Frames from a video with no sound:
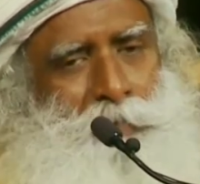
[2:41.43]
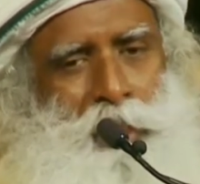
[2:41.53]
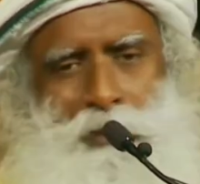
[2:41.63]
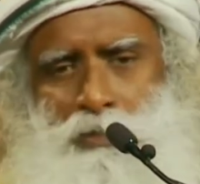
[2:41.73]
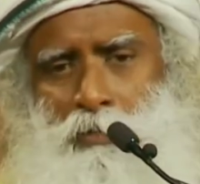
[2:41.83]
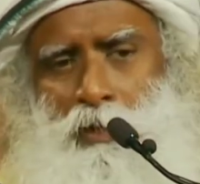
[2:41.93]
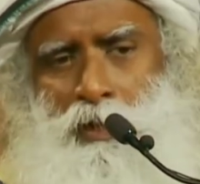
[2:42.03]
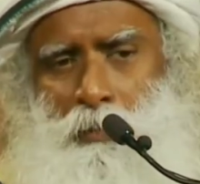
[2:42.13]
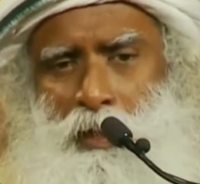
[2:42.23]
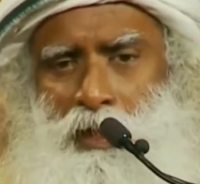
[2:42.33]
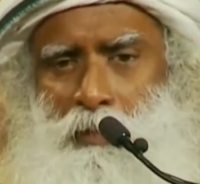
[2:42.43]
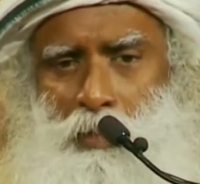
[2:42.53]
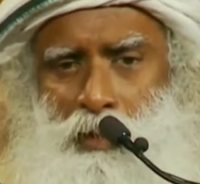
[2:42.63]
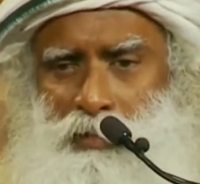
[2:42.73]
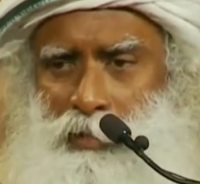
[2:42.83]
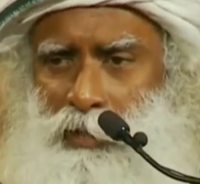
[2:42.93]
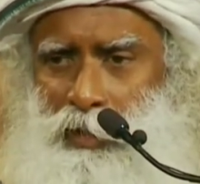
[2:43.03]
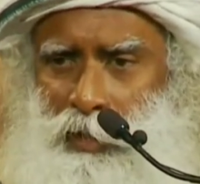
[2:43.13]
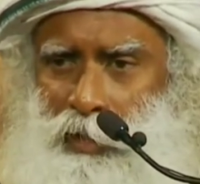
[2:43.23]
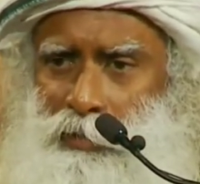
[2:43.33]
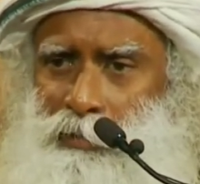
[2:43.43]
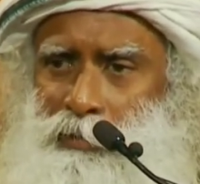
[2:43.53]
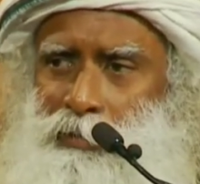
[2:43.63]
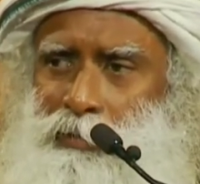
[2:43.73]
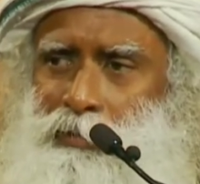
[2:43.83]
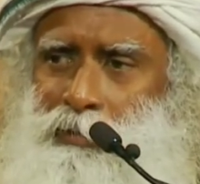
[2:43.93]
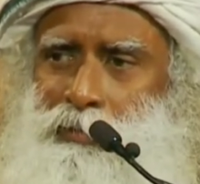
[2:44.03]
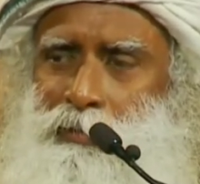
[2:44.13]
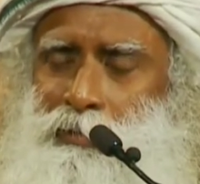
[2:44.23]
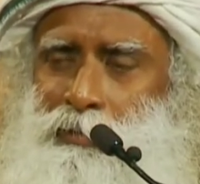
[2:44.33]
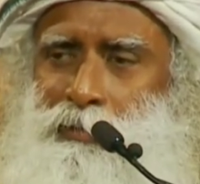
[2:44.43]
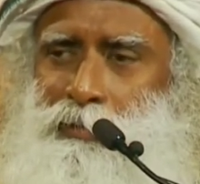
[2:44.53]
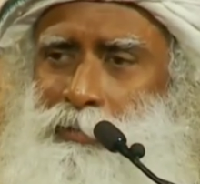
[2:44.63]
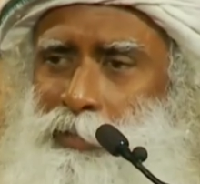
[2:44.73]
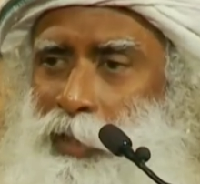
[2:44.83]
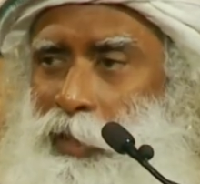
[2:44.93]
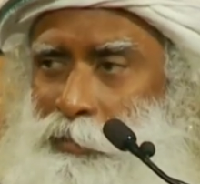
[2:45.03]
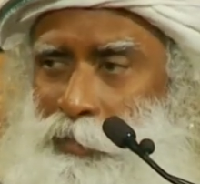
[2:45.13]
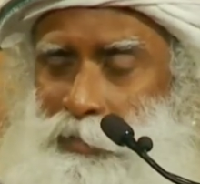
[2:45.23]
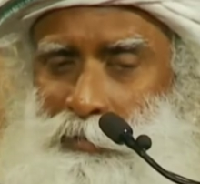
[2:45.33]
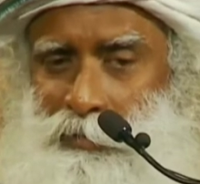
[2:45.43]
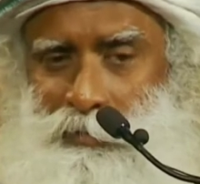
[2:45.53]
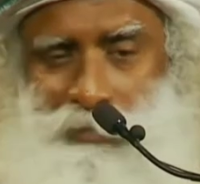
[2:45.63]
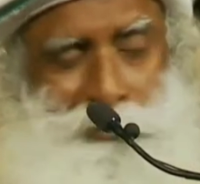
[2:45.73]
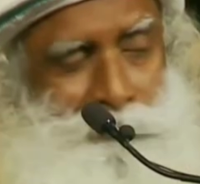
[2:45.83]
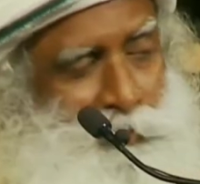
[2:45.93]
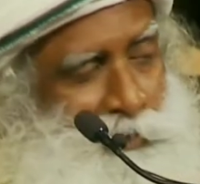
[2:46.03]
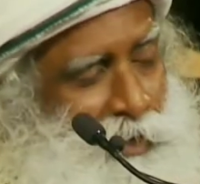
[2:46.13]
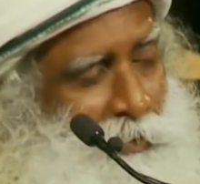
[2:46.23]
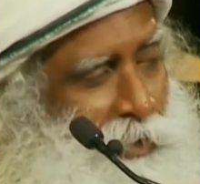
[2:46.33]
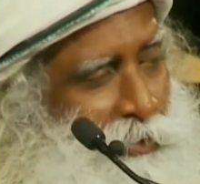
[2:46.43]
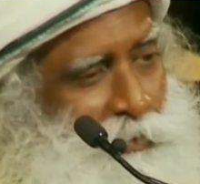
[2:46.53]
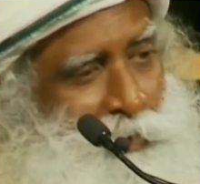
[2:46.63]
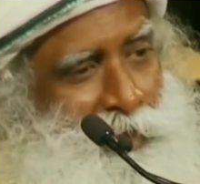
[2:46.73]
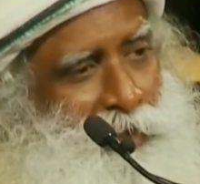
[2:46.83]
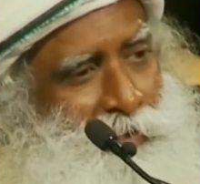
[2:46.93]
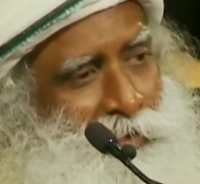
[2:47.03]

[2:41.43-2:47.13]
I drove all the way and I parked the car there. Then I said, this is the first time I drove and